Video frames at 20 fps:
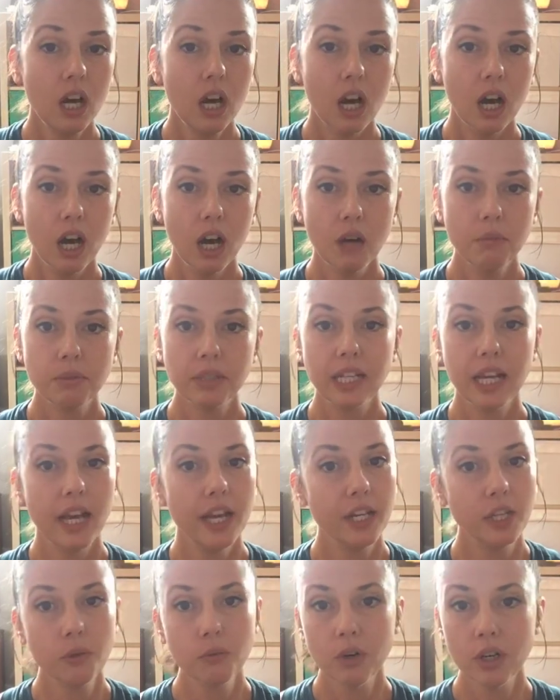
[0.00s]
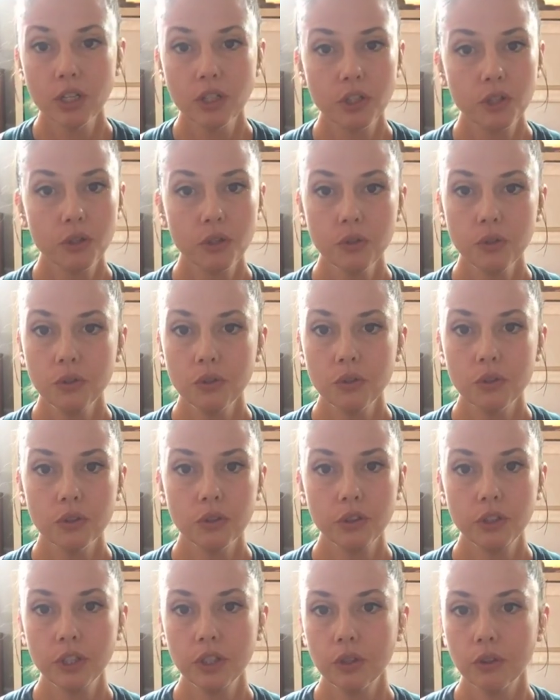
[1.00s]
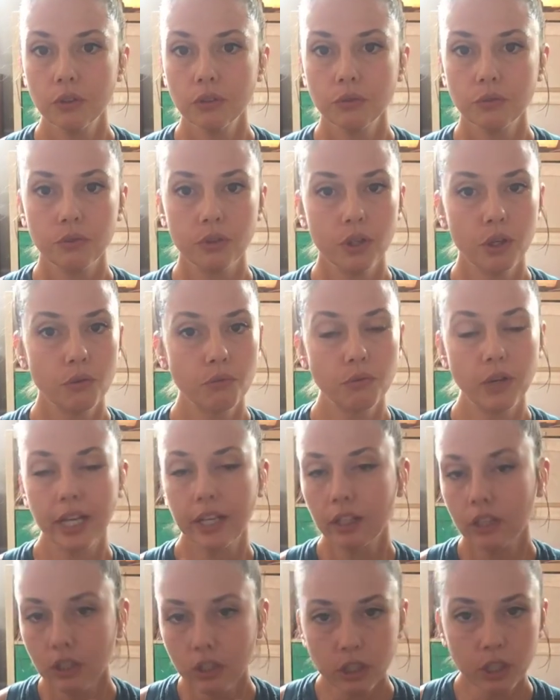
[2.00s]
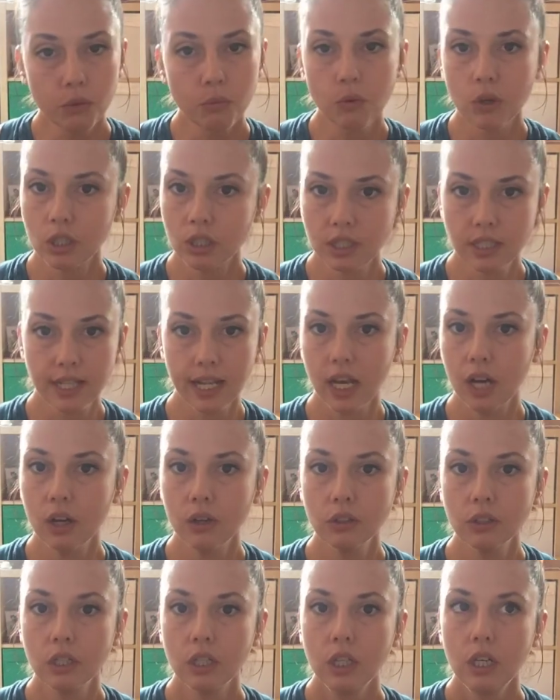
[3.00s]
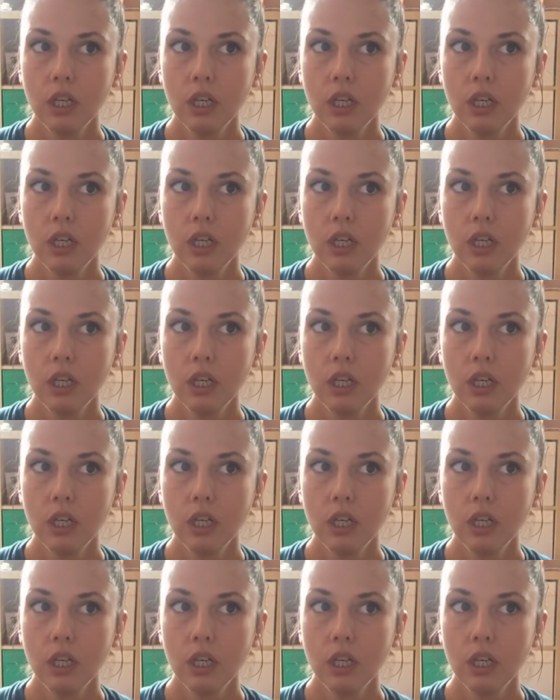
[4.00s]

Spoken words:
but anyone who, regularly works out